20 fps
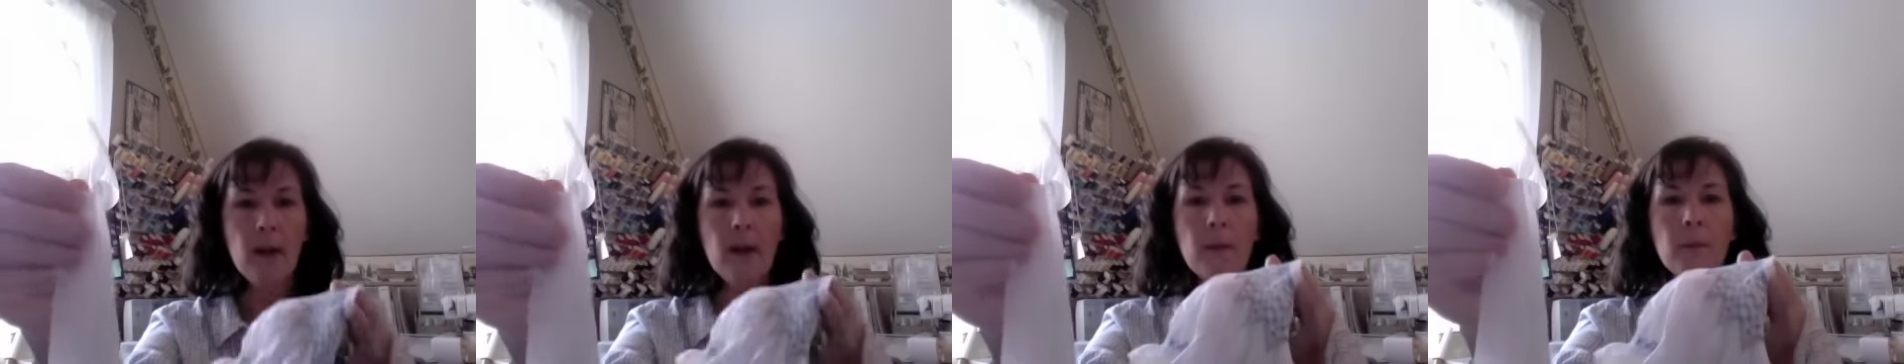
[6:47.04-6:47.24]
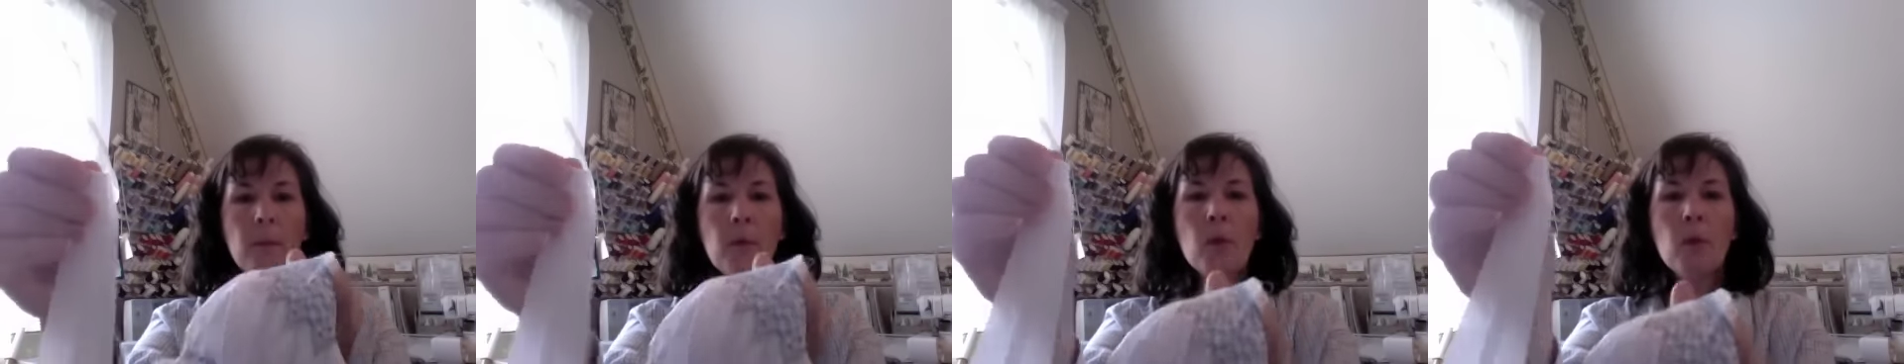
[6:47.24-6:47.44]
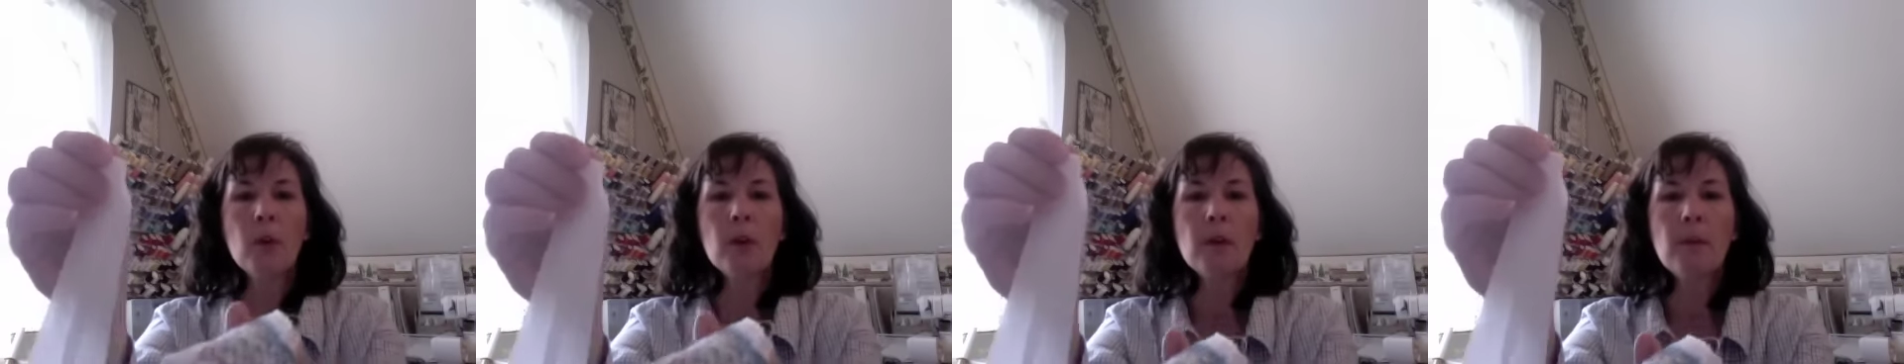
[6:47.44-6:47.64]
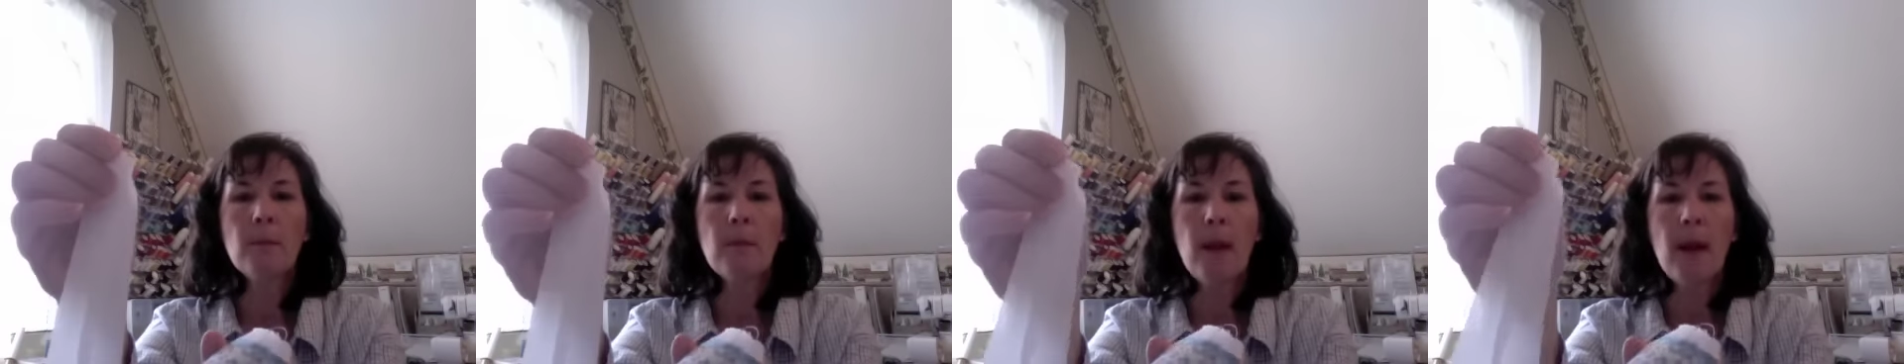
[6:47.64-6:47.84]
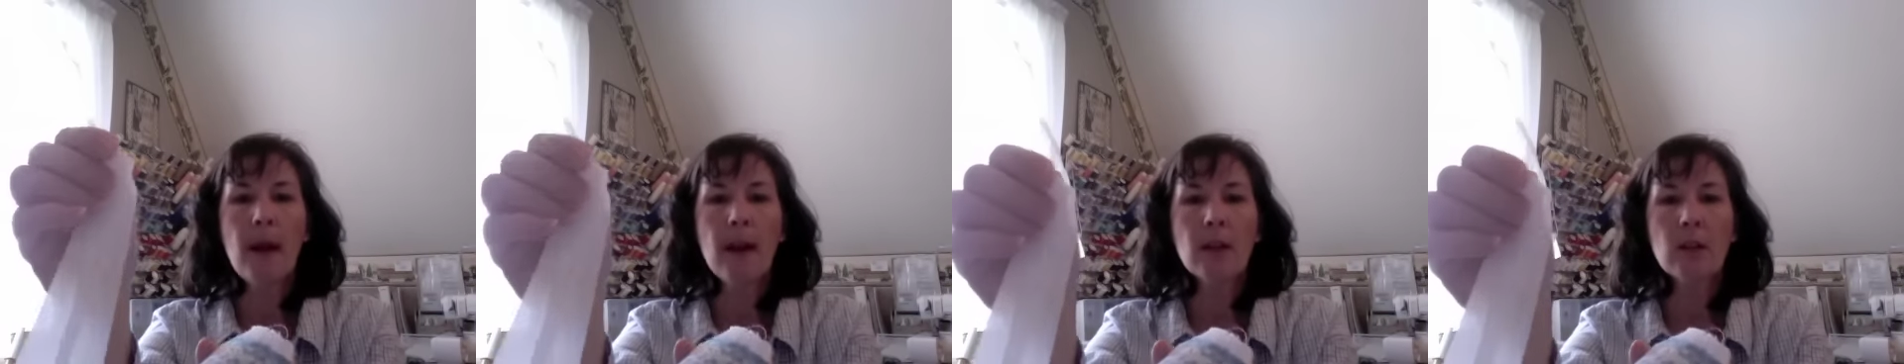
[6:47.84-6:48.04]
I'm going to
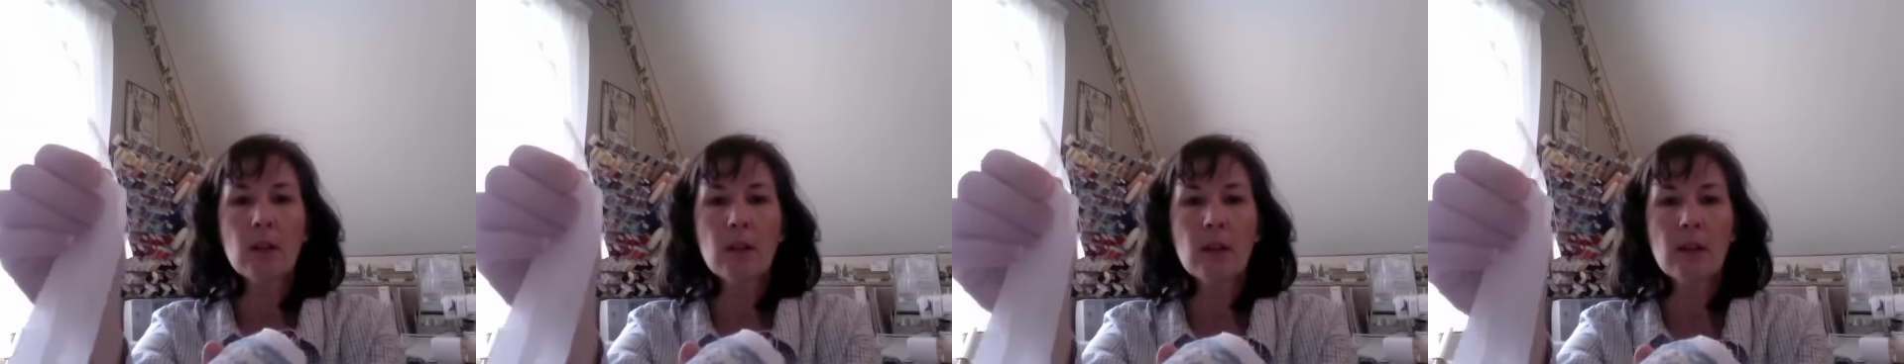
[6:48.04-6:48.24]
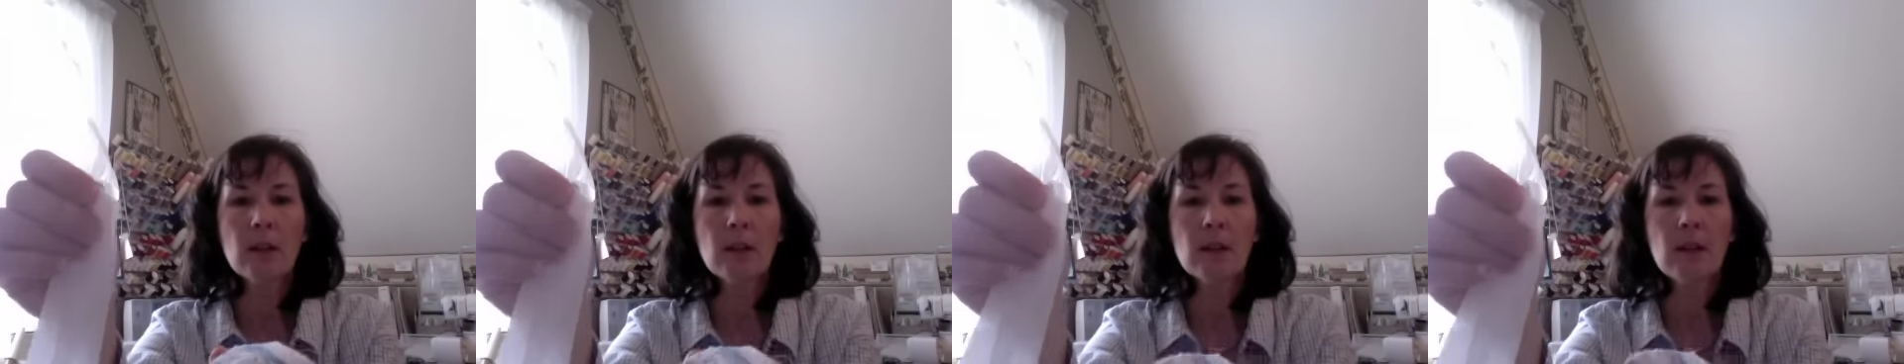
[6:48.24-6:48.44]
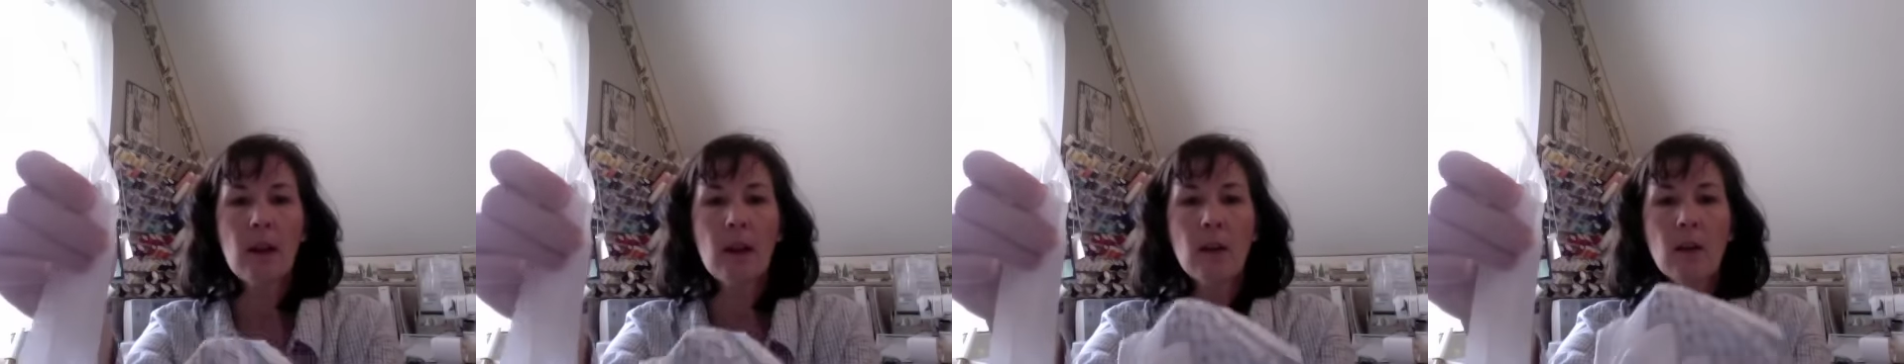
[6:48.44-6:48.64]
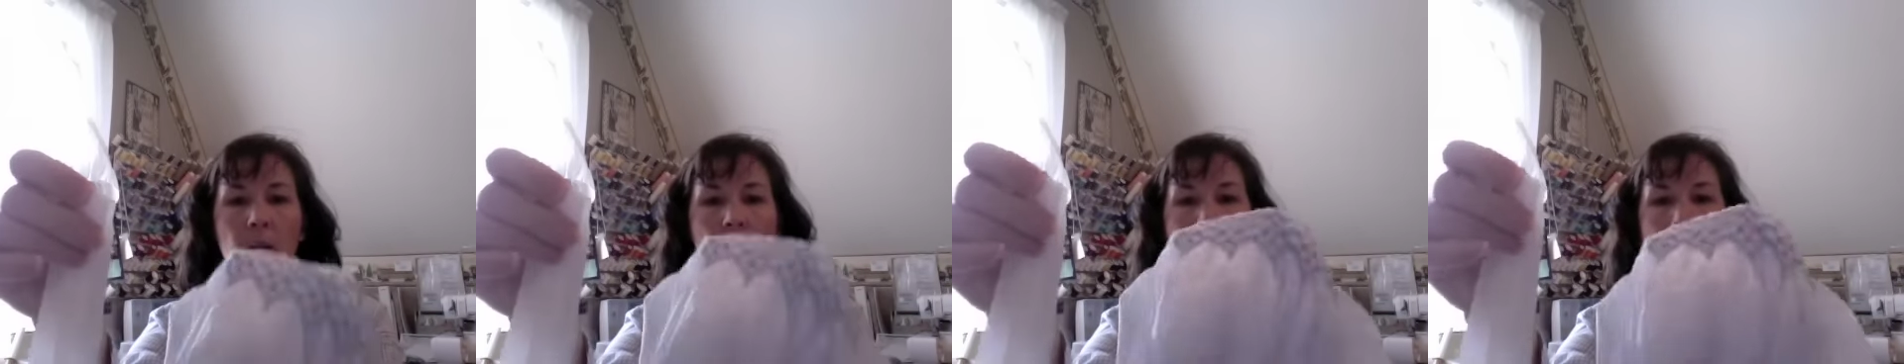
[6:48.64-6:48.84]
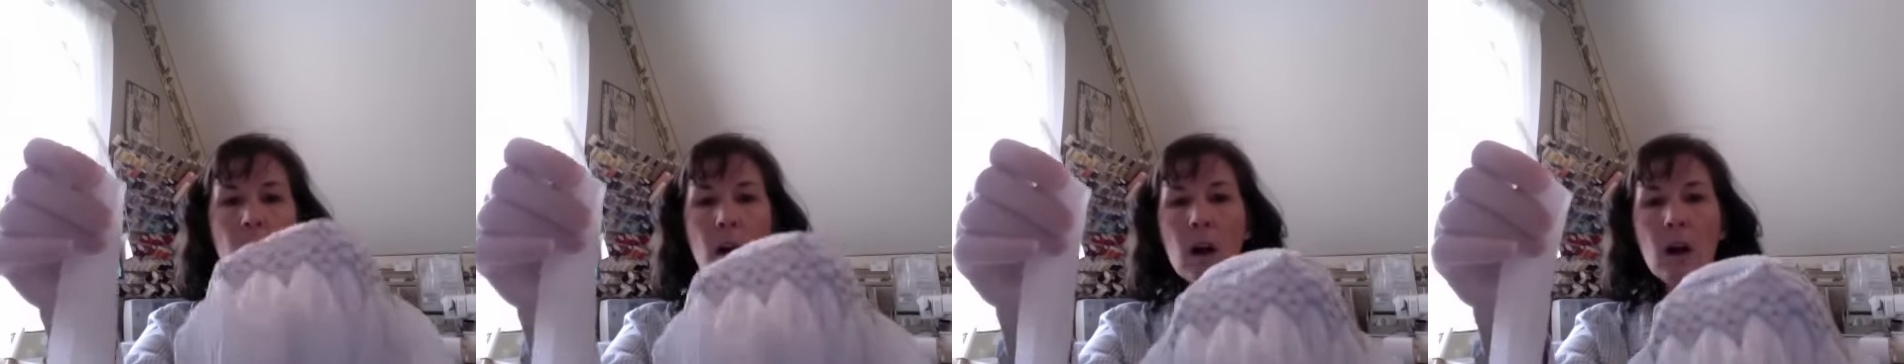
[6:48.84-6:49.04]
match the
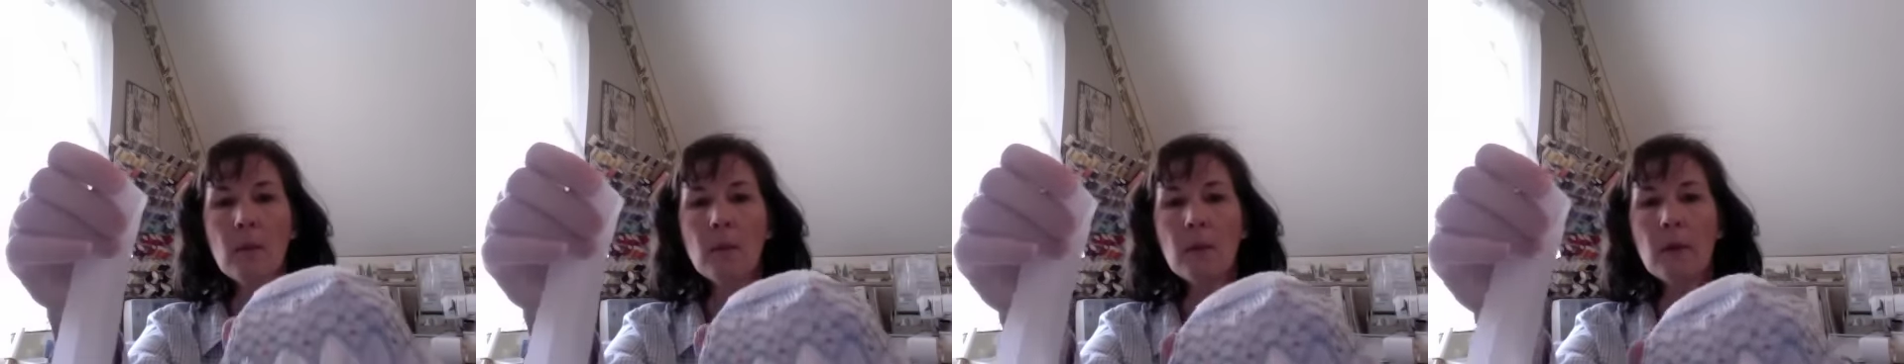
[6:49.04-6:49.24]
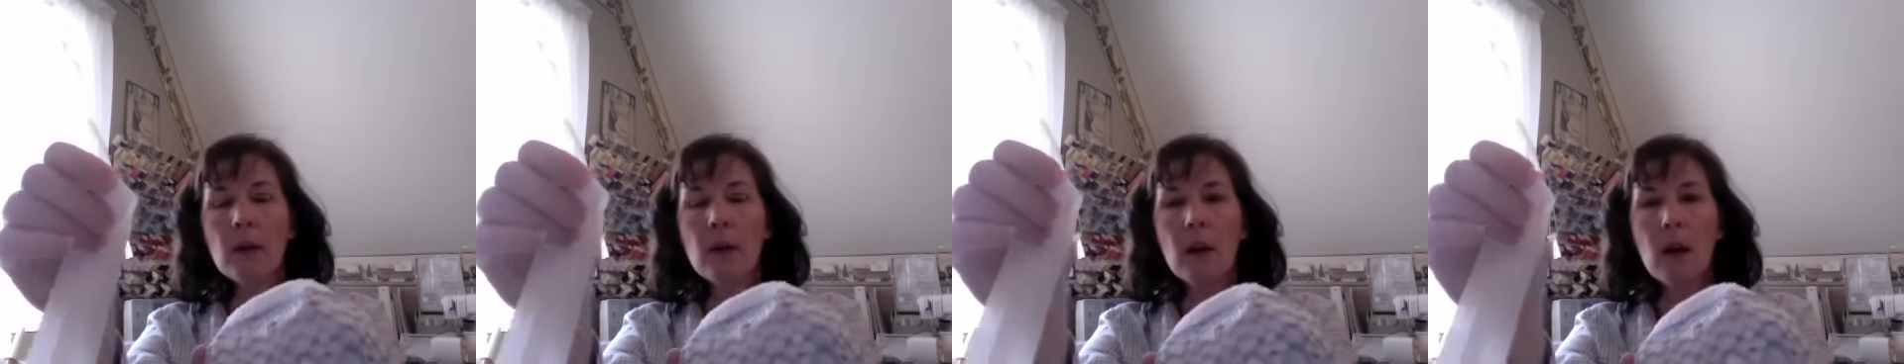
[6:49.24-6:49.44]
center up